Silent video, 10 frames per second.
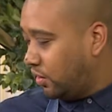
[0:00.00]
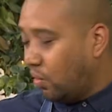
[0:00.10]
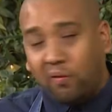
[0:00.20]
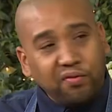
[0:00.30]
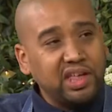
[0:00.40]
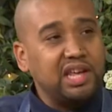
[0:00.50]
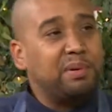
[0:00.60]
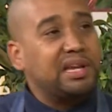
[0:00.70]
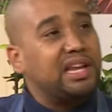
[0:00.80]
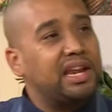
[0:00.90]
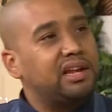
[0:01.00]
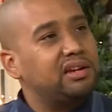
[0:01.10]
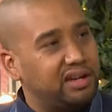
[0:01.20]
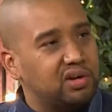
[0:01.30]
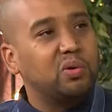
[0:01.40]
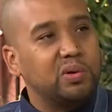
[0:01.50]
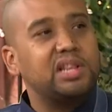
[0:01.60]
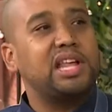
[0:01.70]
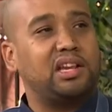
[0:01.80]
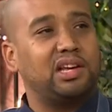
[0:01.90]
Take it off the heat, but let it, let it
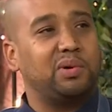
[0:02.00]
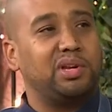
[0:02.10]
cool in that